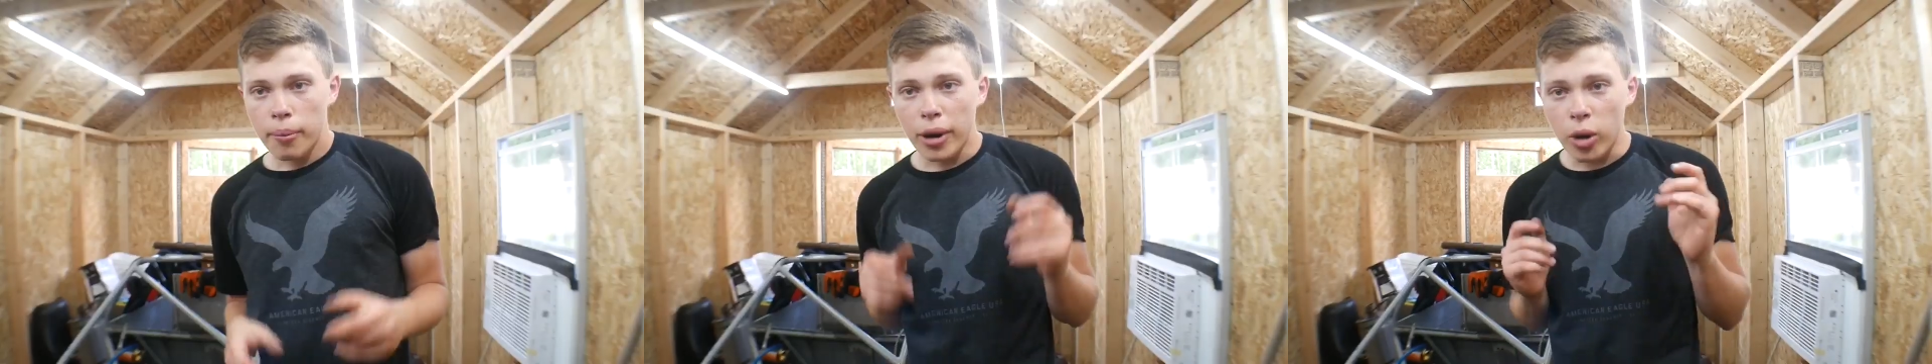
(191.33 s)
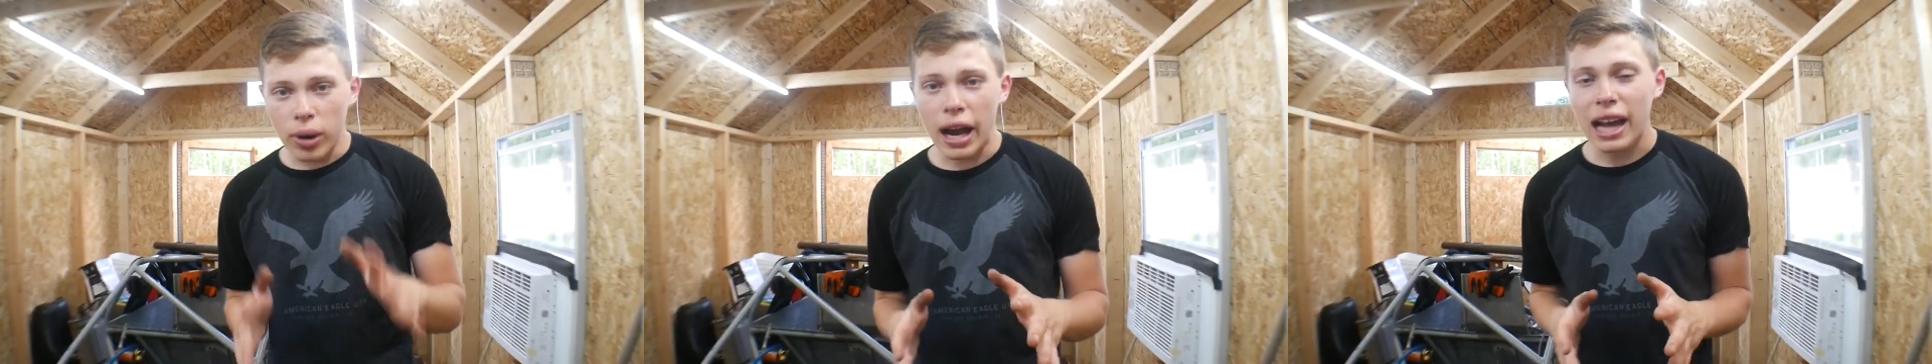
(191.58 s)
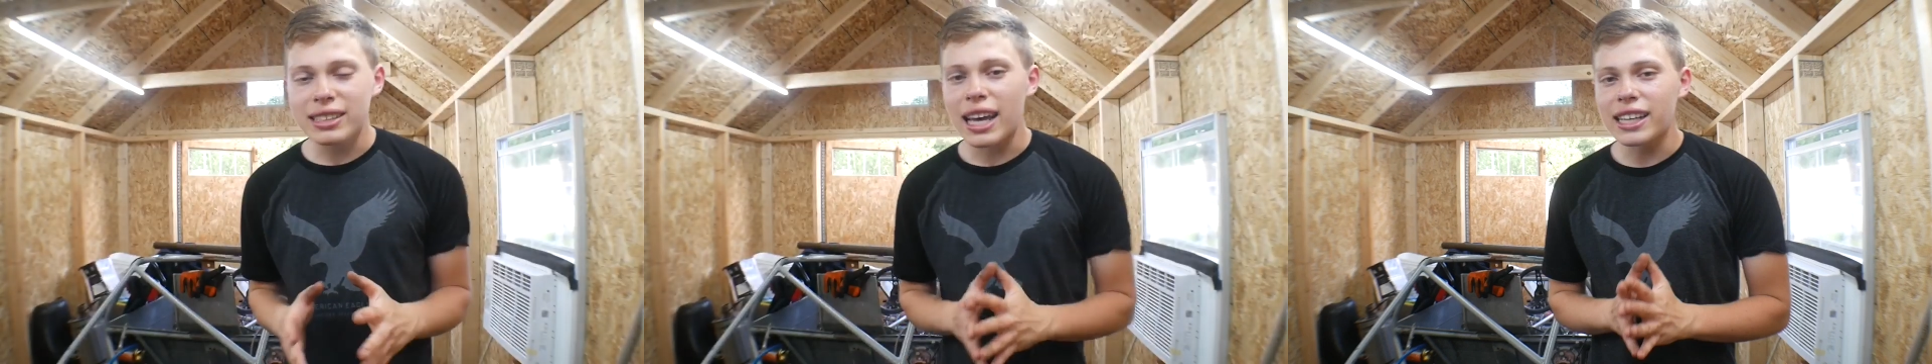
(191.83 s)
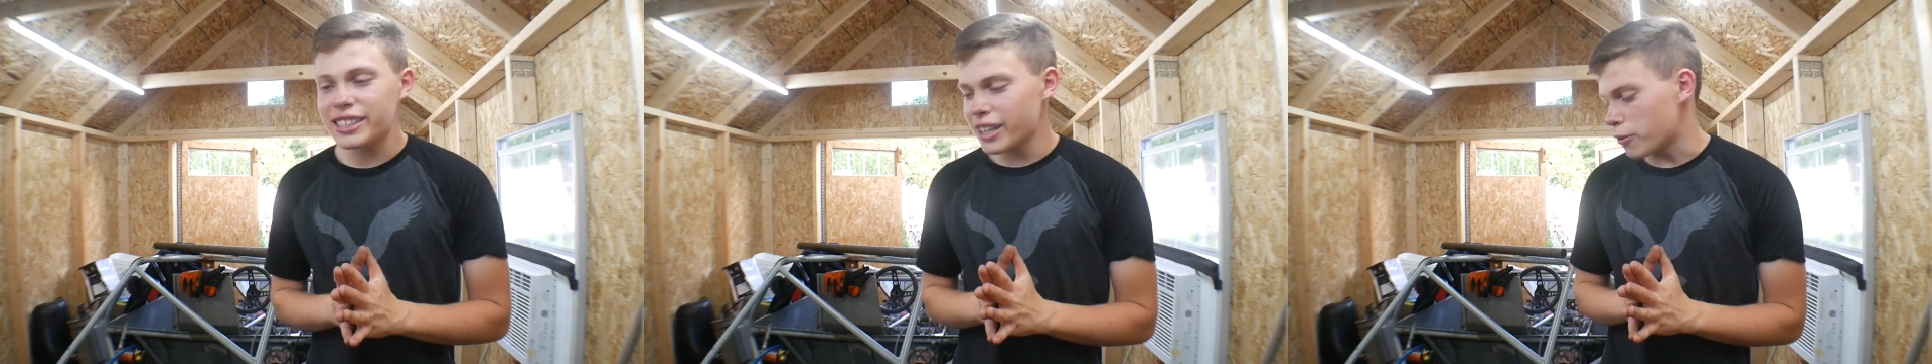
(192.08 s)
But anyway guys,
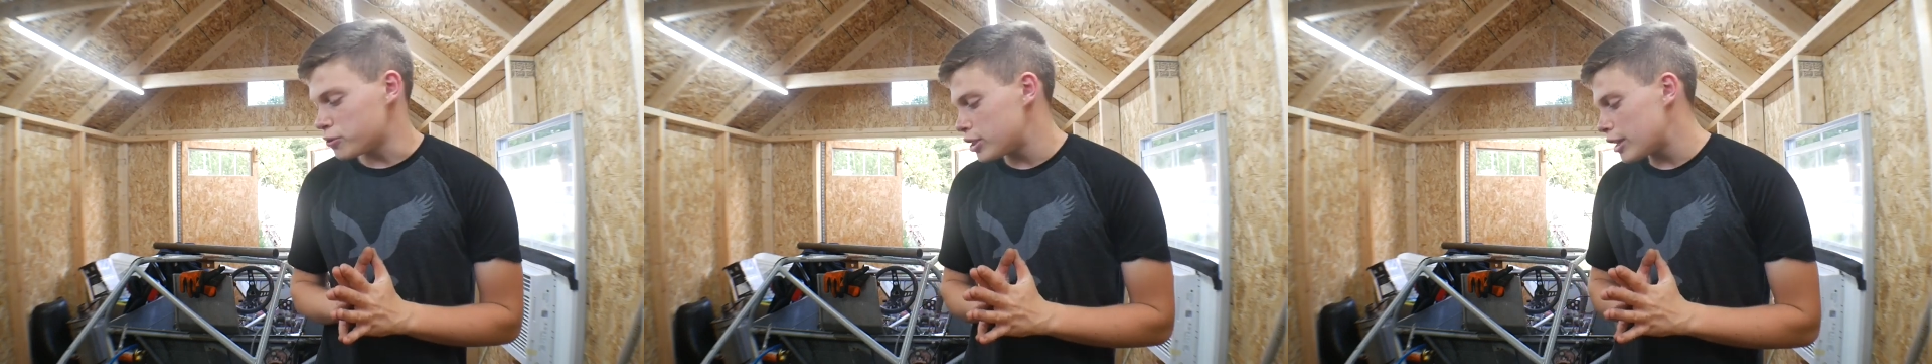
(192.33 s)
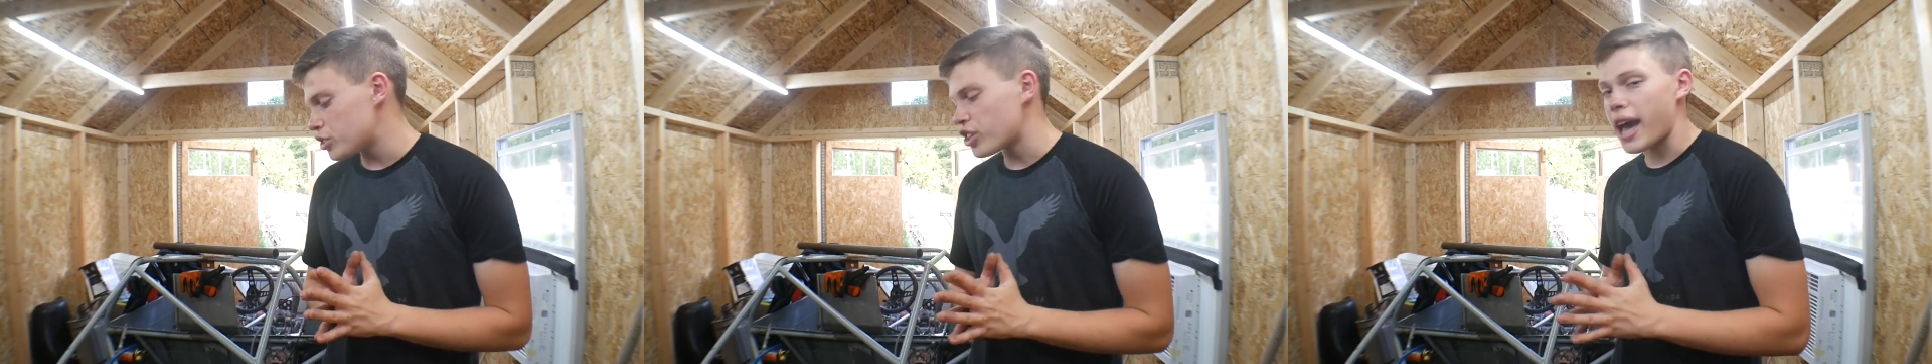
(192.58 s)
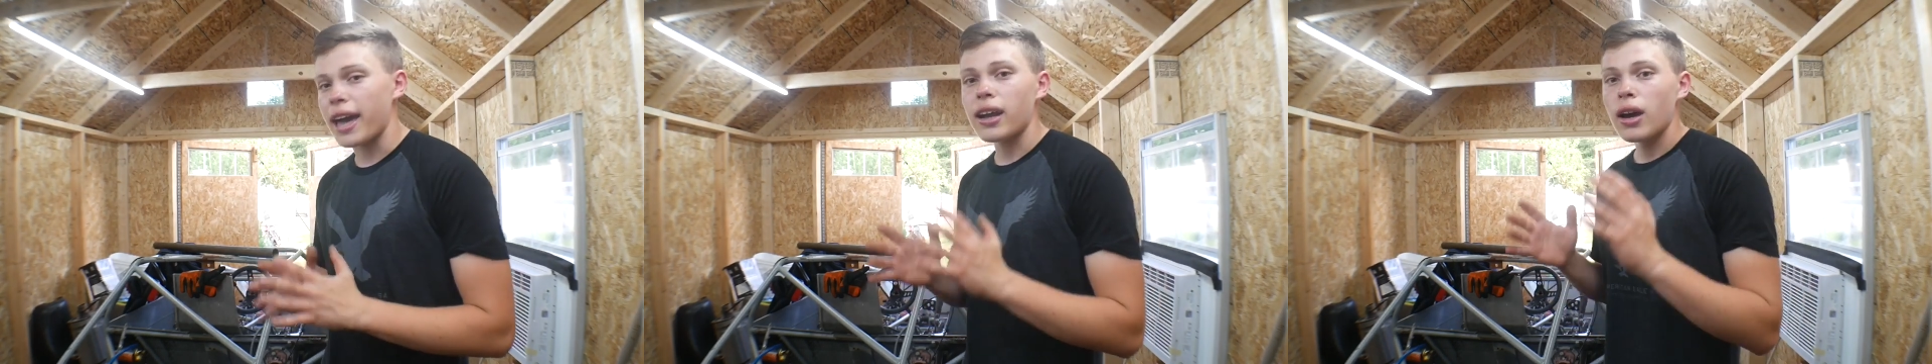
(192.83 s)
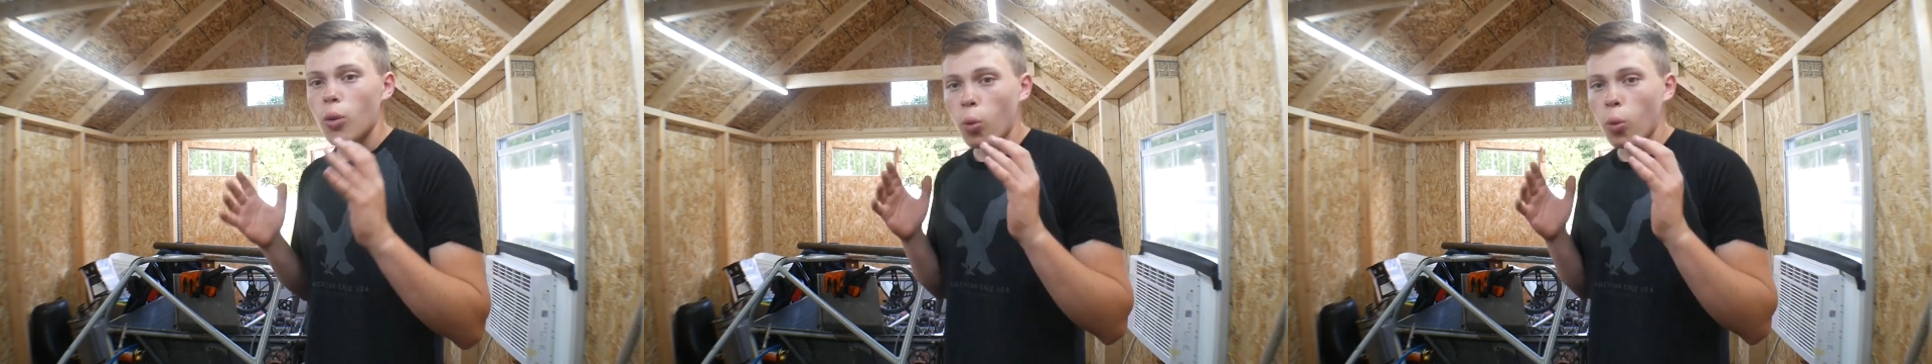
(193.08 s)
that is enough chit chat.